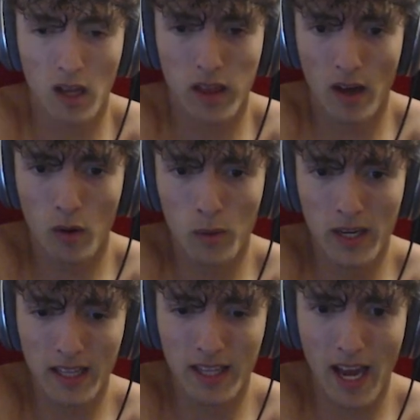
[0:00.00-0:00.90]
the hell did we
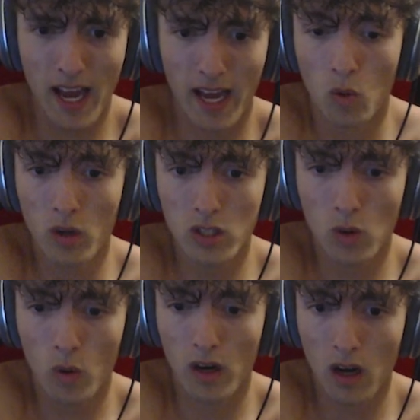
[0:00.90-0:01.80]
get that? What's
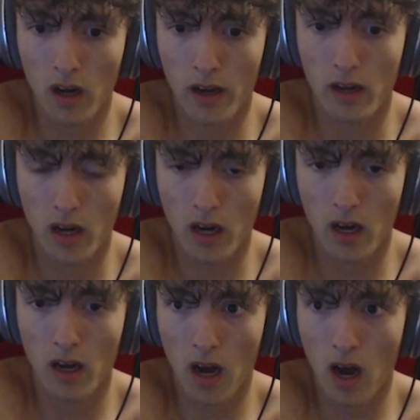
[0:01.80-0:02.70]
going on?
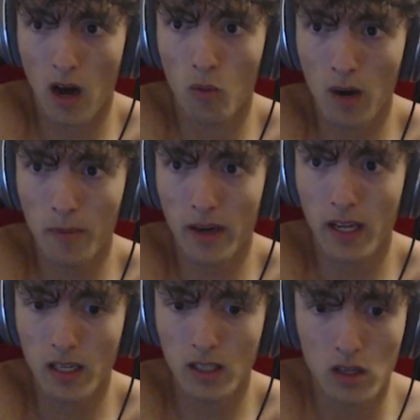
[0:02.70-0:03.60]
Uh, why am I
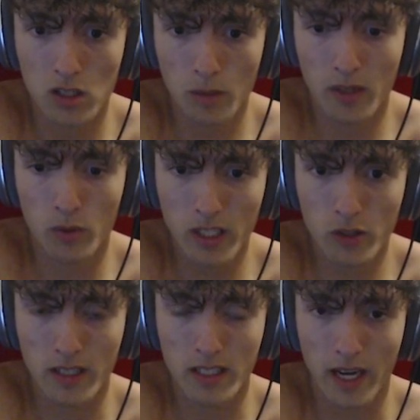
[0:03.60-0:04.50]
getting so many
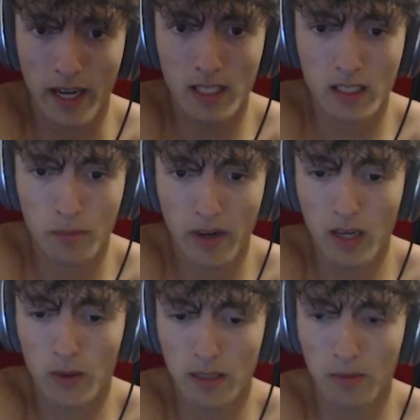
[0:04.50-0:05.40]
retrigs, guys? But
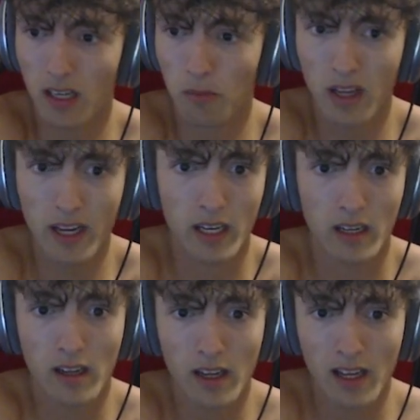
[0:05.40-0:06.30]
anyways, I'm not complaining.
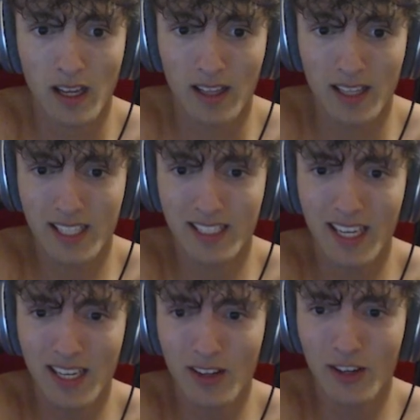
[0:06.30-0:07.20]
Let's
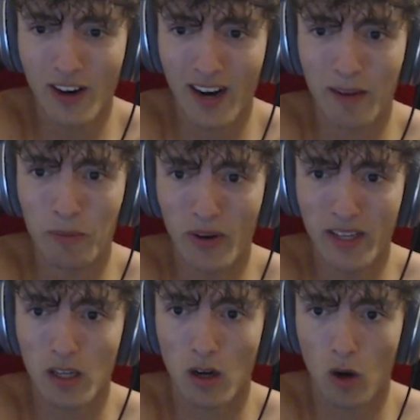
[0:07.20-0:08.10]
continue the grind,
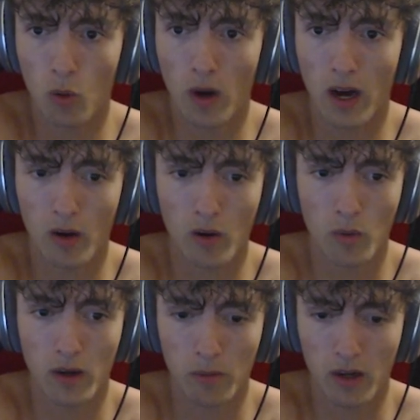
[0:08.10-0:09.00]
boys. Oh, wow.
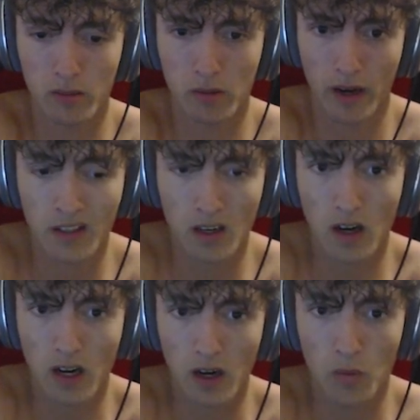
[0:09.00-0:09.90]
What a multiplier.
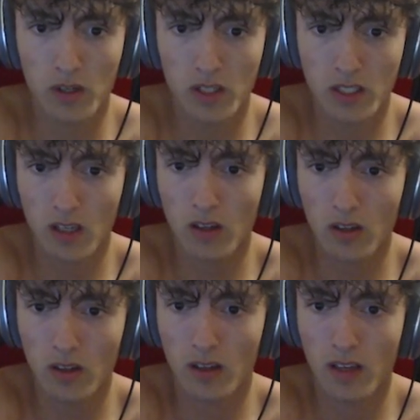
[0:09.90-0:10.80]
All right. We're
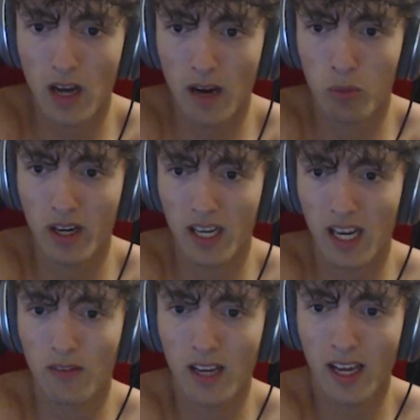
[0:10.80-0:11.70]
still not break
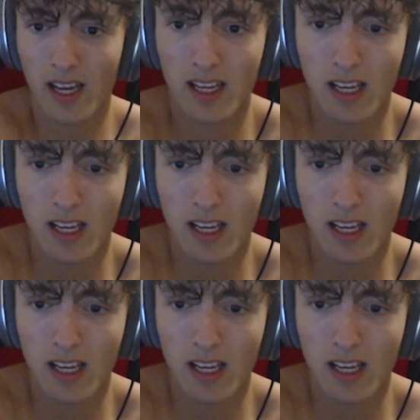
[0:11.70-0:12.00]
even yet,